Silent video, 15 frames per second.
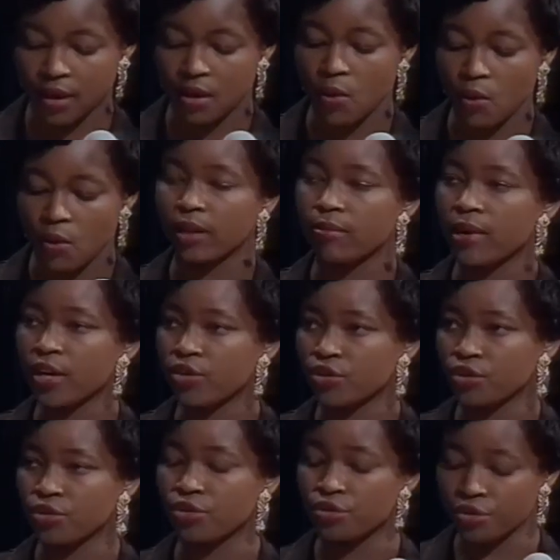what
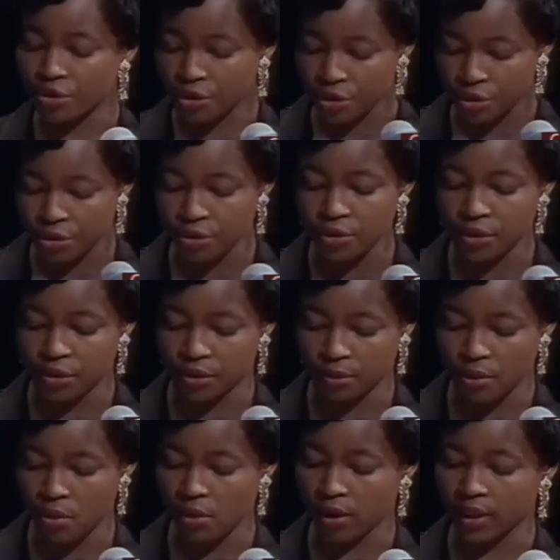measures do you
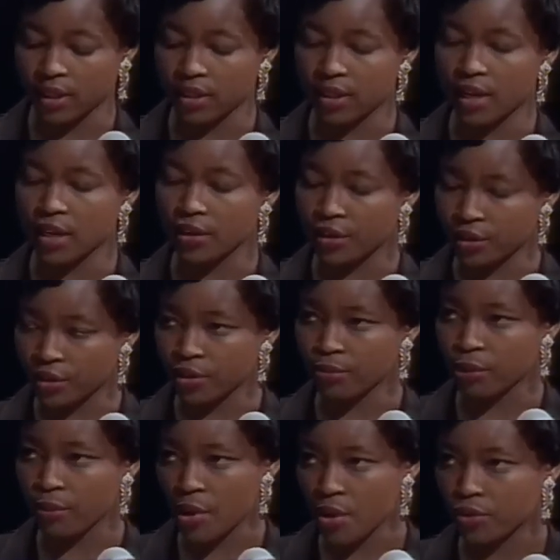support under your
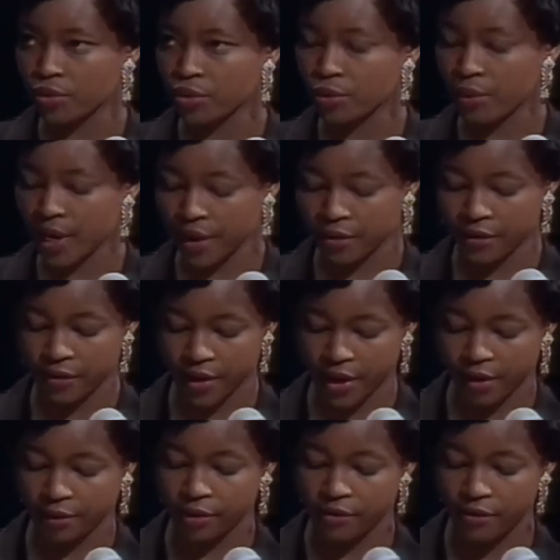proposed
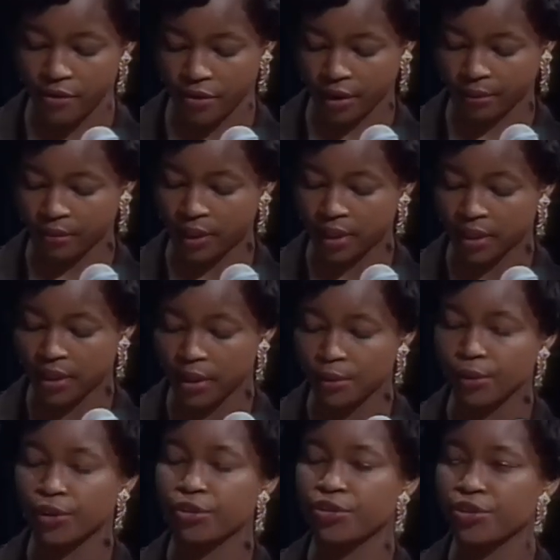welfare reform
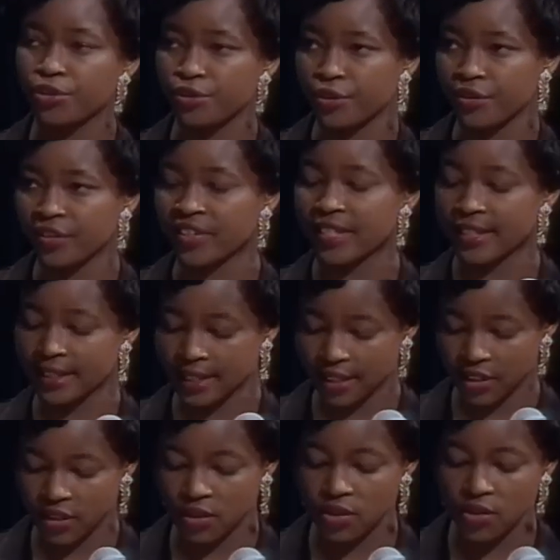will ensure that the
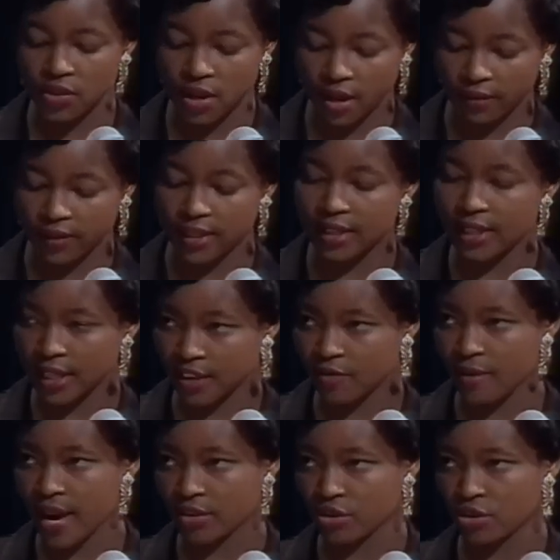citizens of the state of
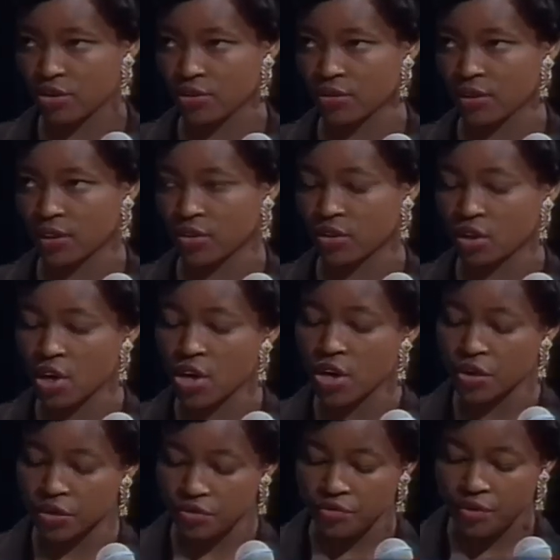Massachusetts
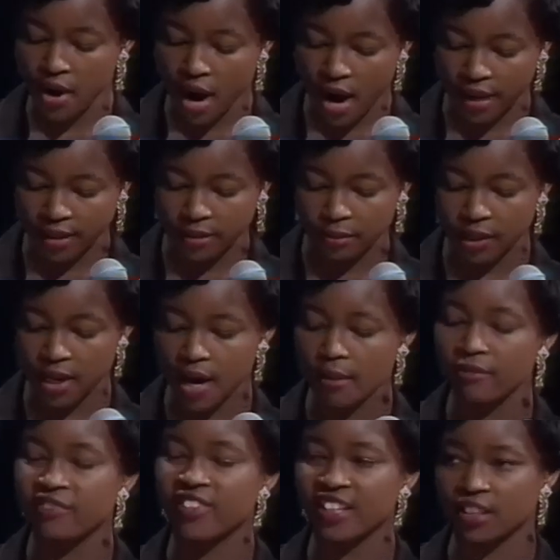do not
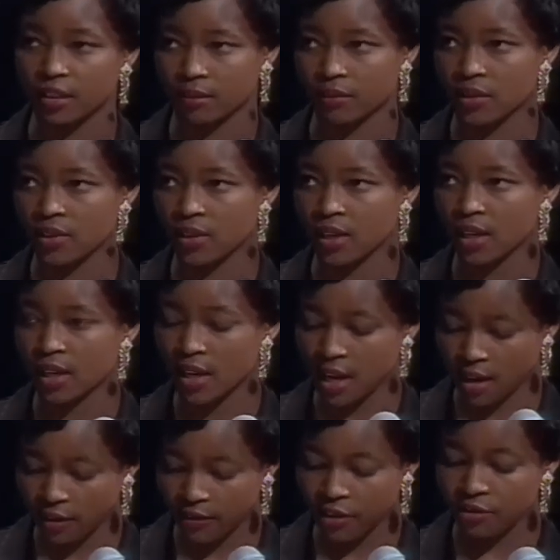become victims
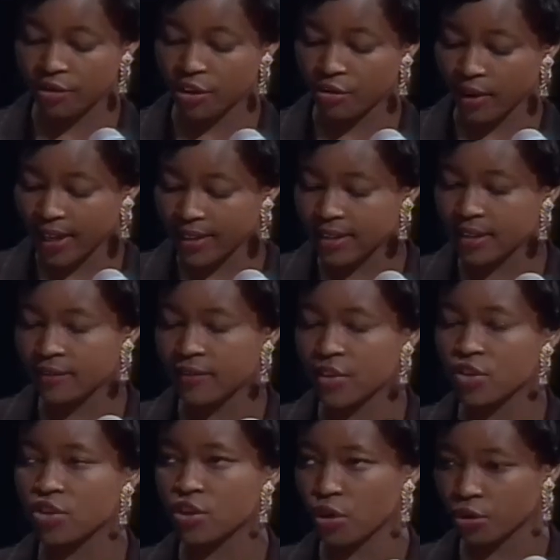of
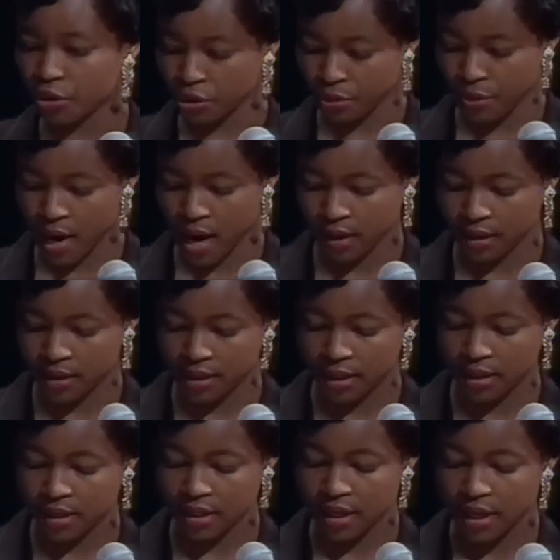regressive social
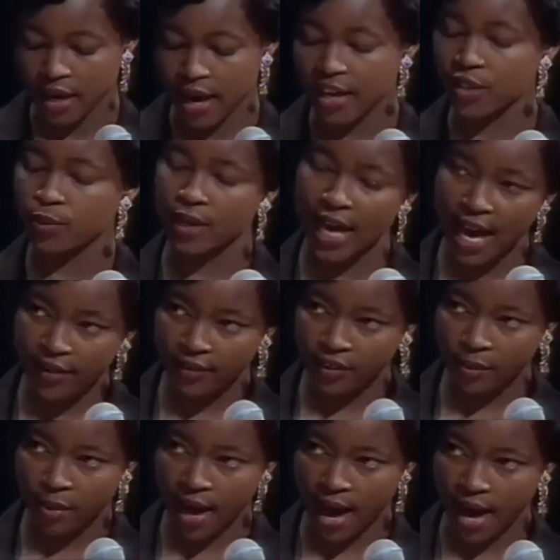policies as we have in
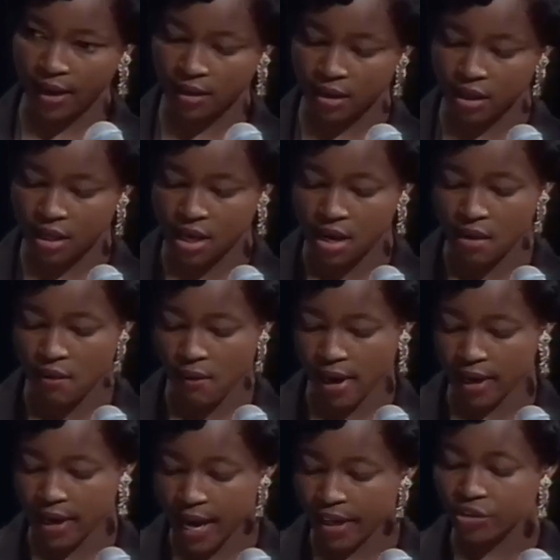the past,
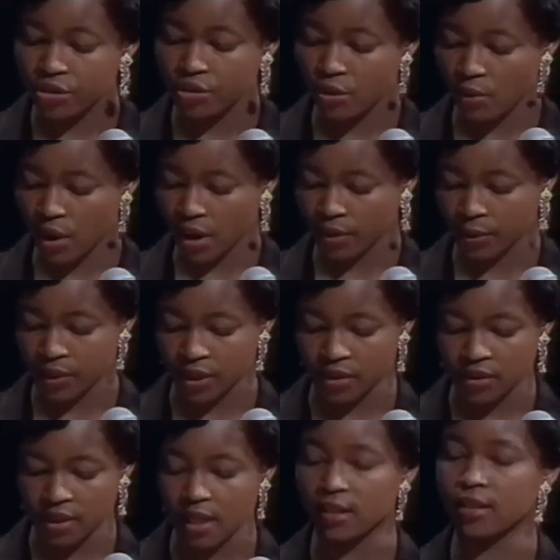when national wealth was
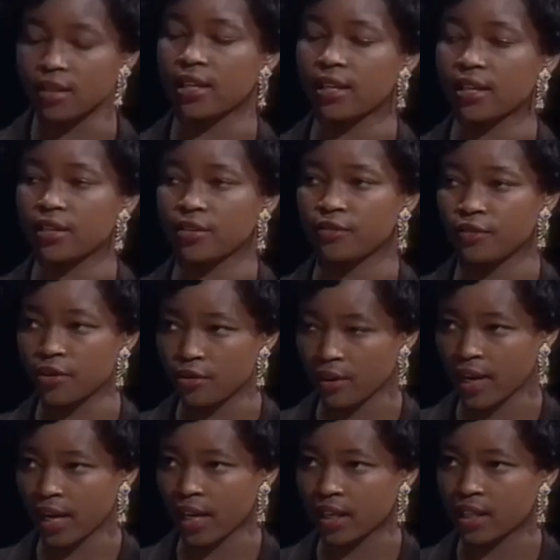consolidated into fewer
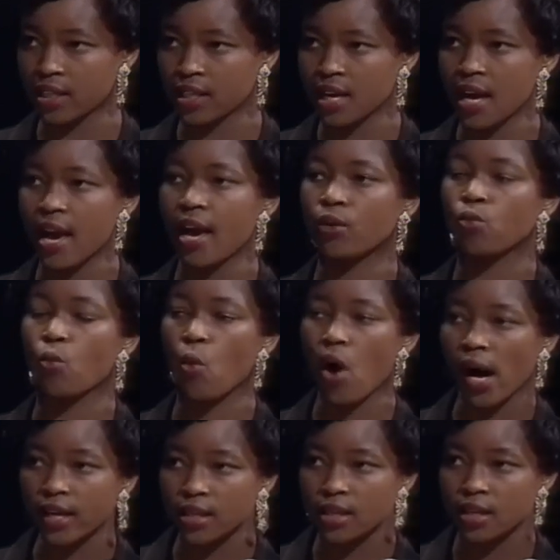hands, and
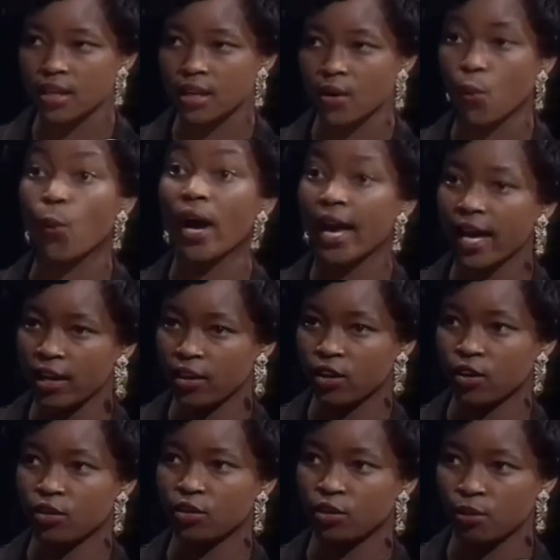
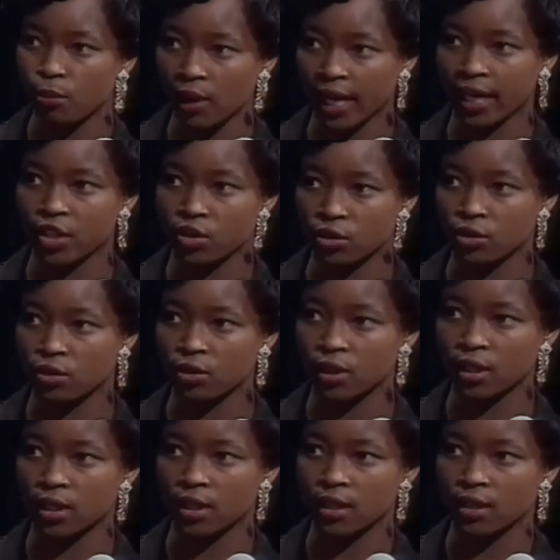when do you plan to
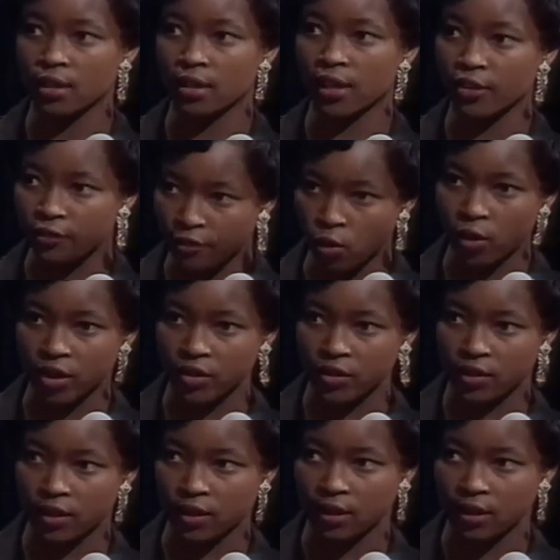enforce?